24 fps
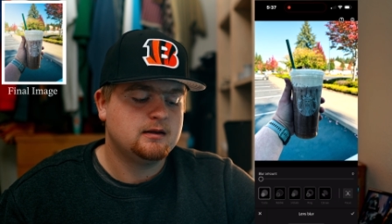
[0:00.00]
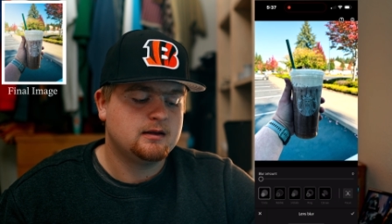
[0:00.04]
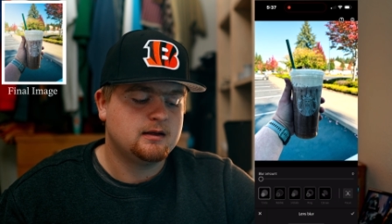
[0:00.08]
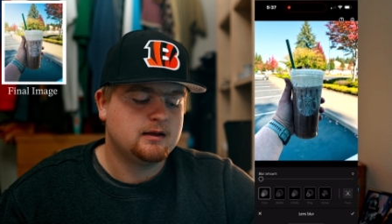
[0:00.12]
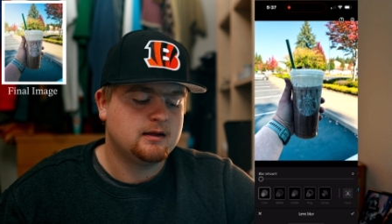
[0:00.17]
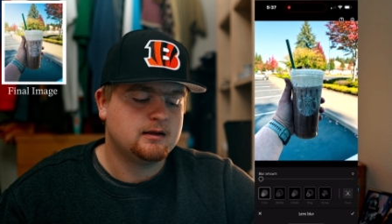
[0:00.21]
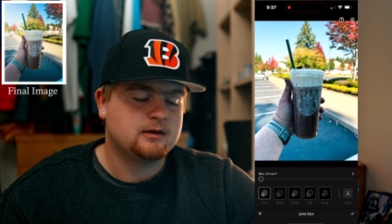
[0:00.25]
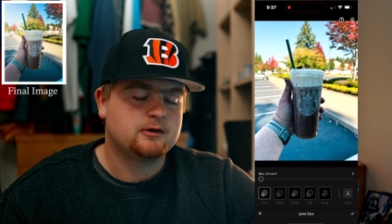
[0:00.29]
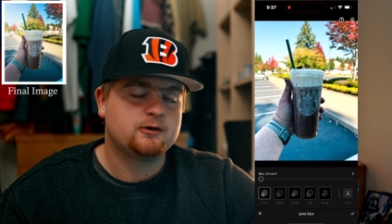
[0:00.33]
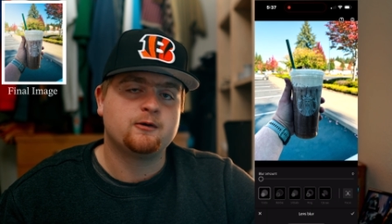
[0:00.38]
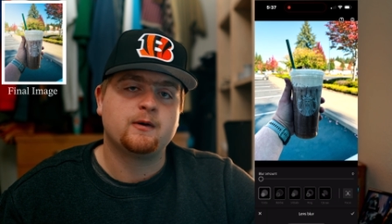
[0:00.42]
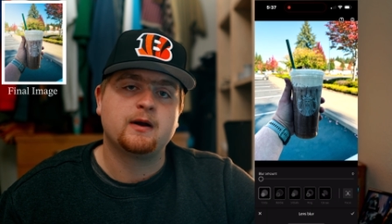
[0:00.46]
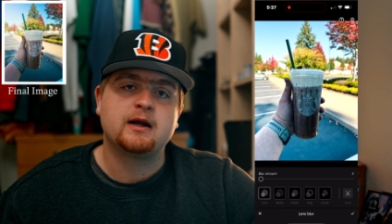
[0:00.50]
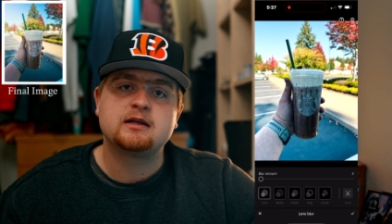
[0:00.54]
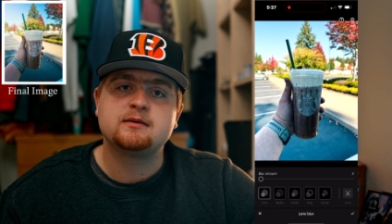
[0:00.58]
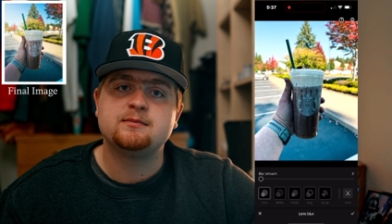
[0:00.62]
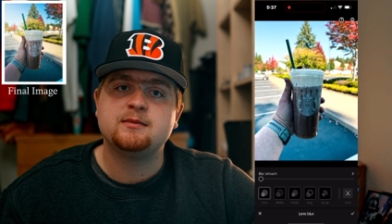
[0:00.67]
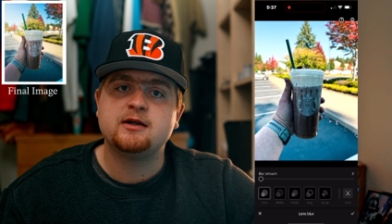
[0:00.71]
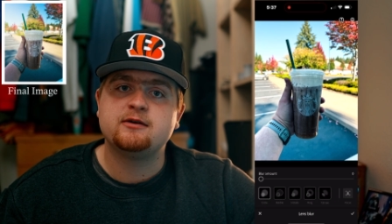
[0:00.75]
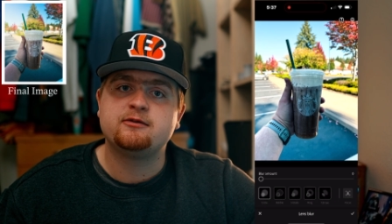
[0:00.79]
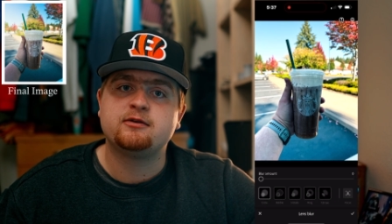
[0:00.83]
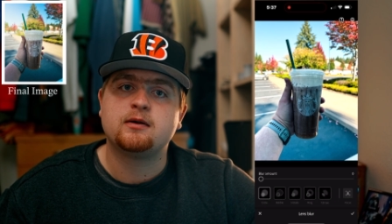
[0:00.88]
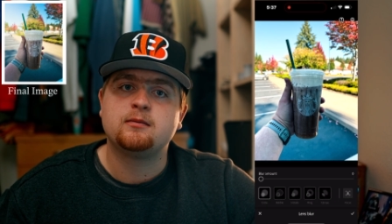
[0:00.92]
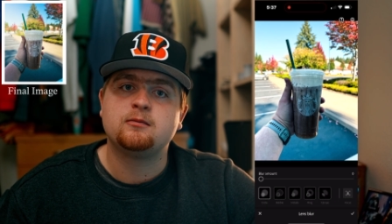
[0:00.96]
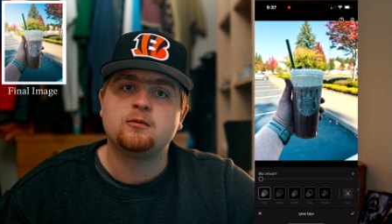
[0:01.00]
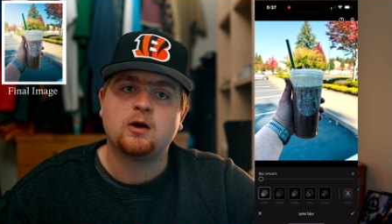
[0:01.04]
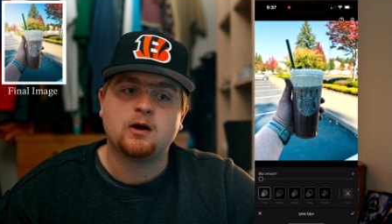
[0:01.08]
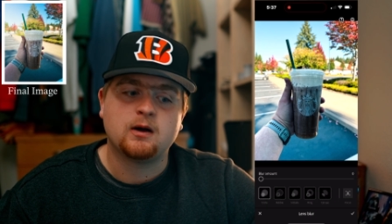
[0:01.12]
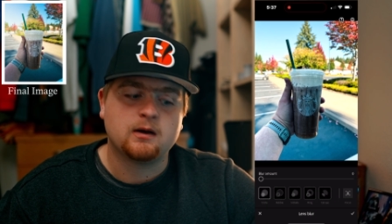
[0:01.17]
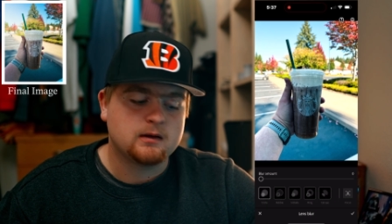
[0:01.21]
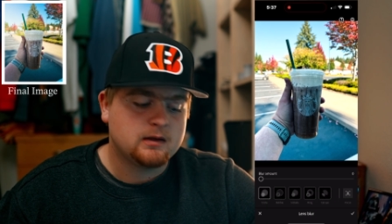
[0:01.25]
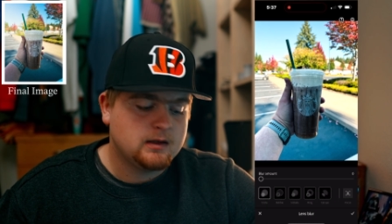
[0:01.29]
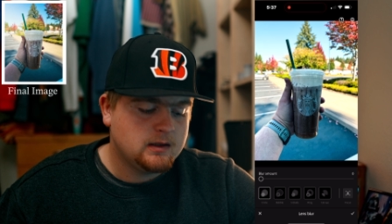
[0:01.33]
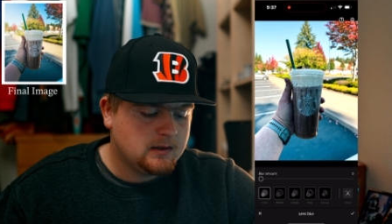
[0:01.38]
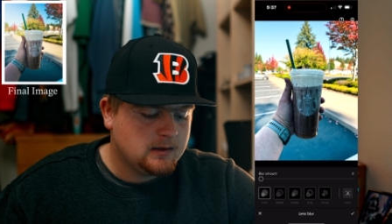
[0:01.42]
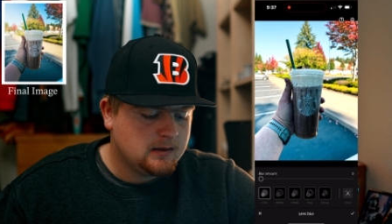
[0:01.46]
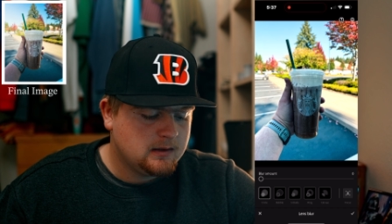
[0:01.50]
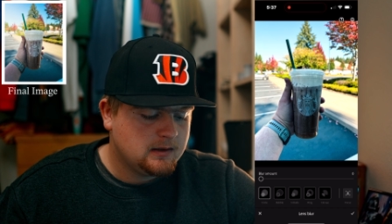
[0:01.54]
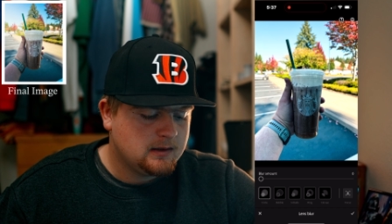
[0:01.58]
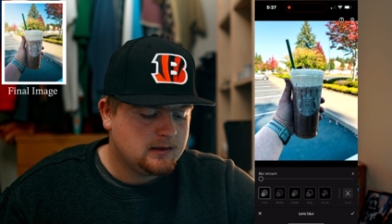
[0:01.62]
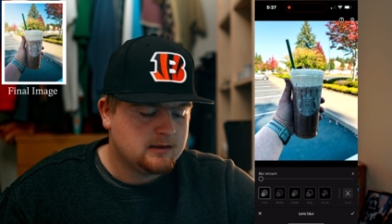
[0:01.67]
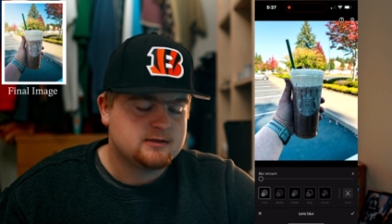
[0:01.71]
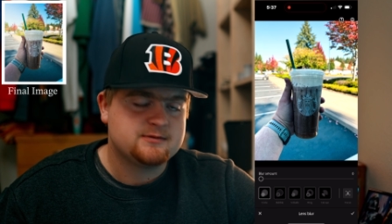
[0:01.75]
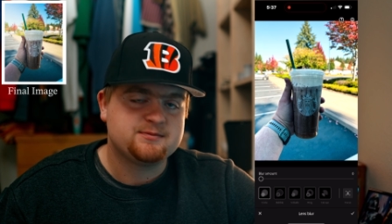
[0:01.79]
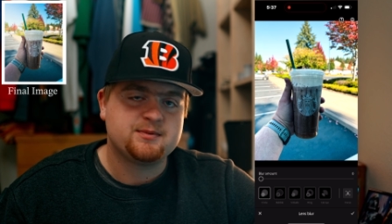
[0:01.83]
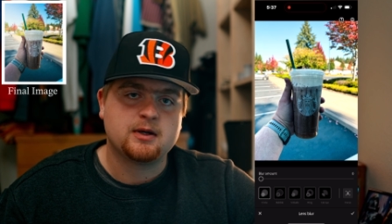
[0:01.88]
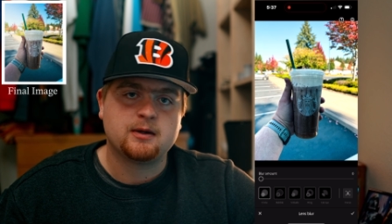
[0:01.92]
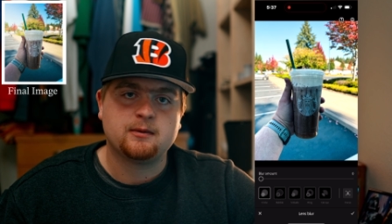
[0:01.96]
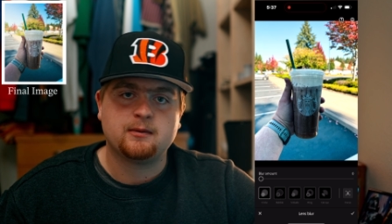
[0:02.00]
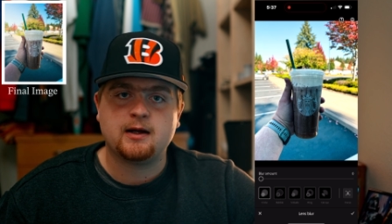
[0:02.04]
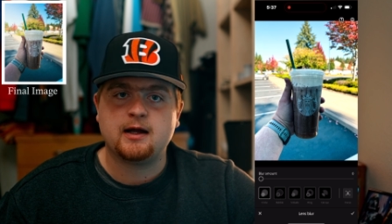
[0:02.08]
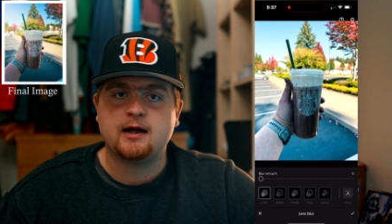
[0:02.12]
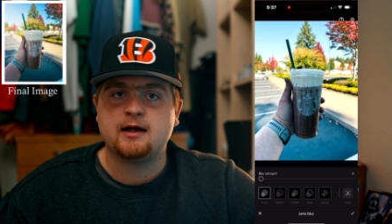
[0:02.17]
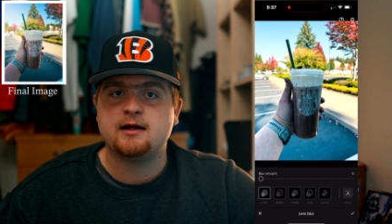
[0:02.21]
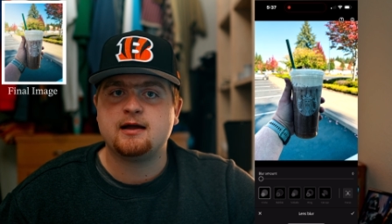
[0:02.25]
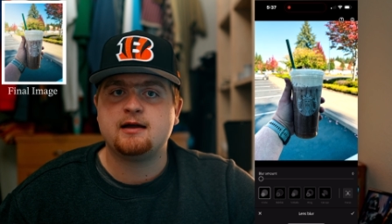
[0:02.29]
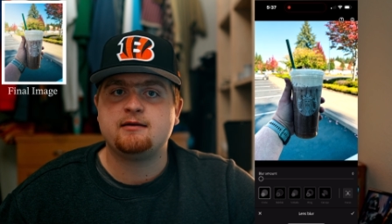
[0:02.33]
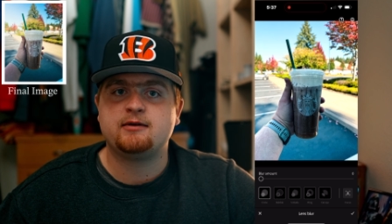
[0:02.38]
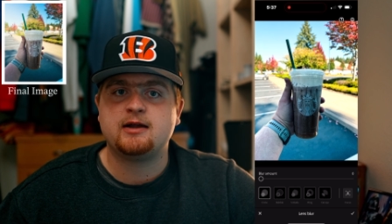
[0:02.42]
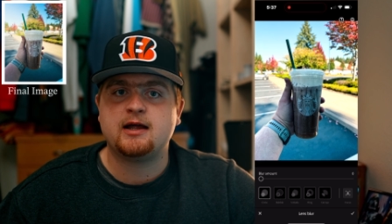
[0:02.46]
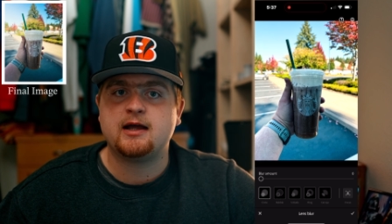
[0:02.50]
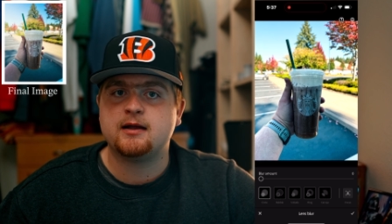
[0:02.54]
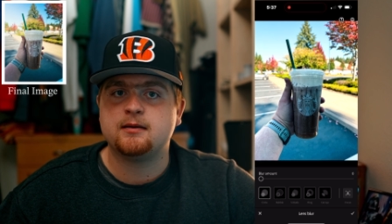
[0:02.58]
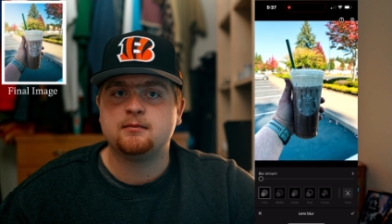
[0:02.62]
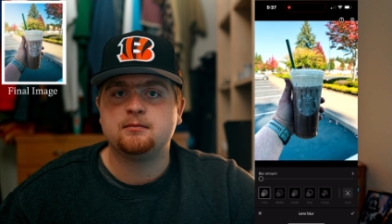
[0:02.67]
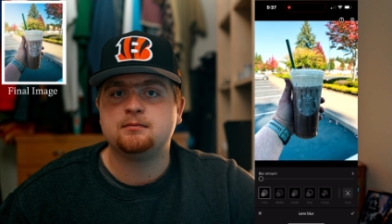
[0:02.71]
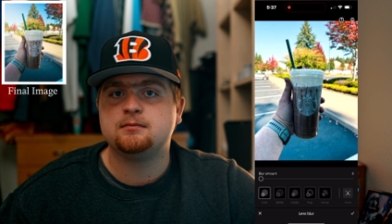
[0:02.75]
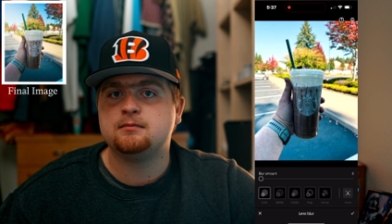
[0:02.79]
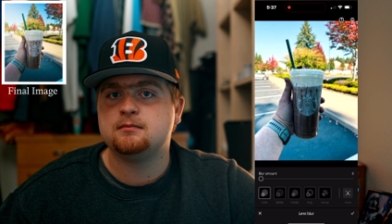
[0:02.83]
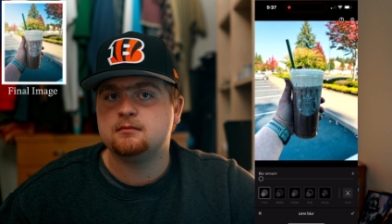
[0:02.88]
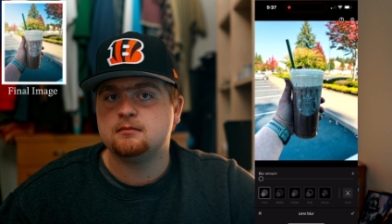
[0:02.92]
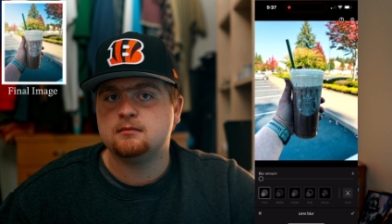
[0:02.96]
Uh, correct me if I'm wrong. It's been I haven't had